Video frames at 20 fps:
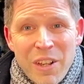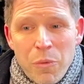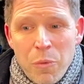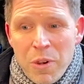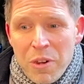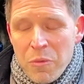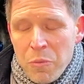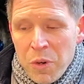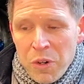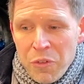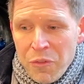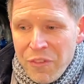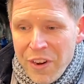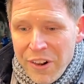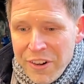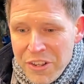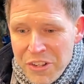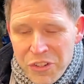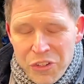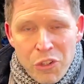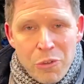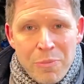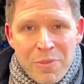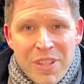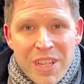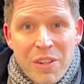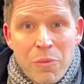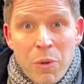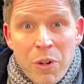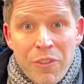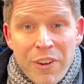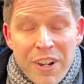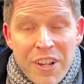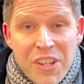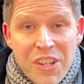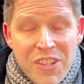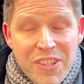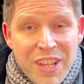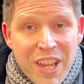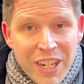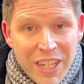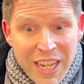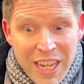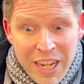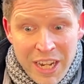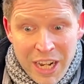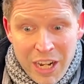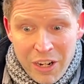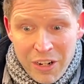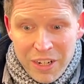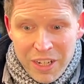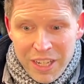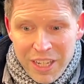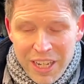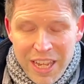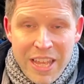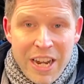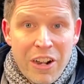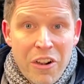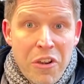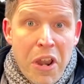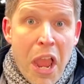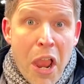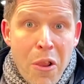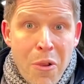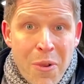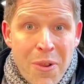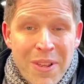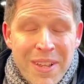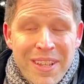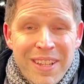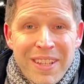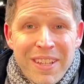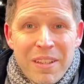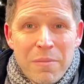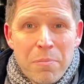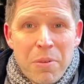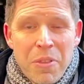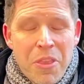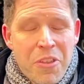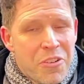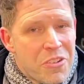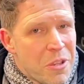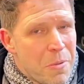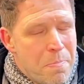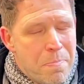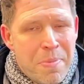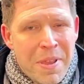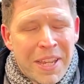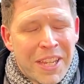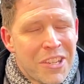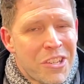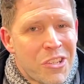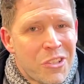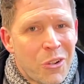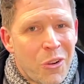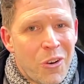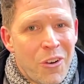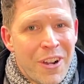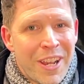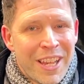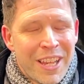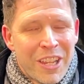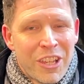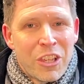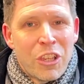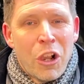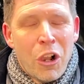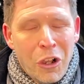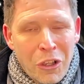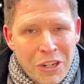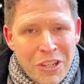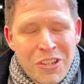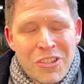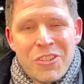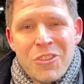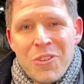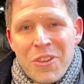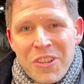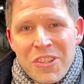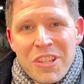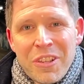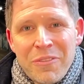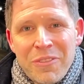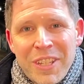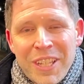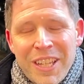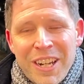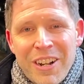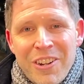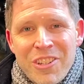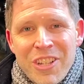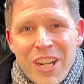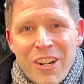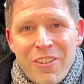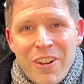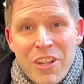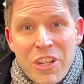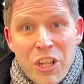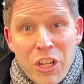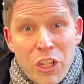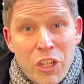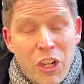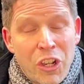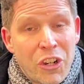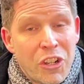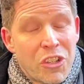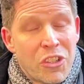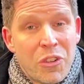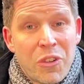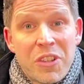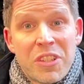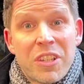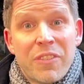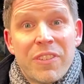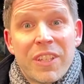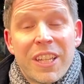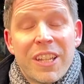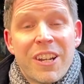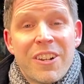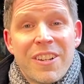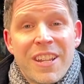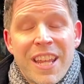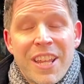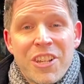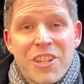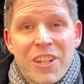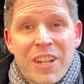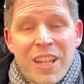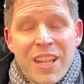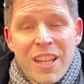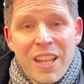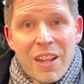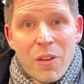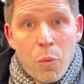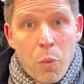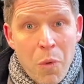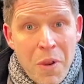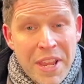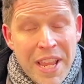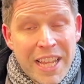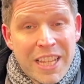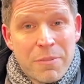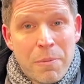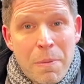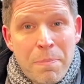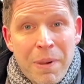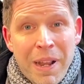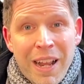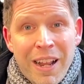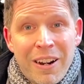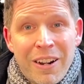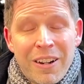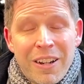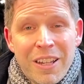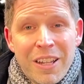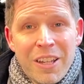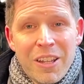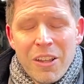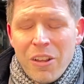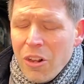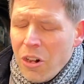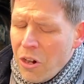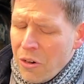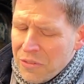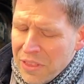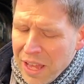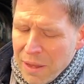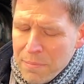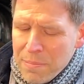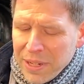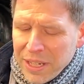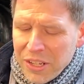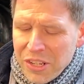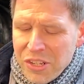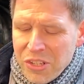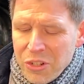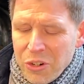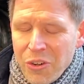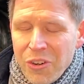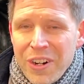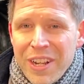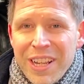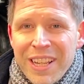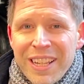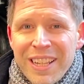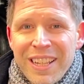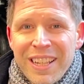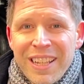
We're very zoomed in. We're very stuck in our now. But there's a bigger story. God is doing something in our generation. God is doing something in our nation. We get to be part of that bigger story.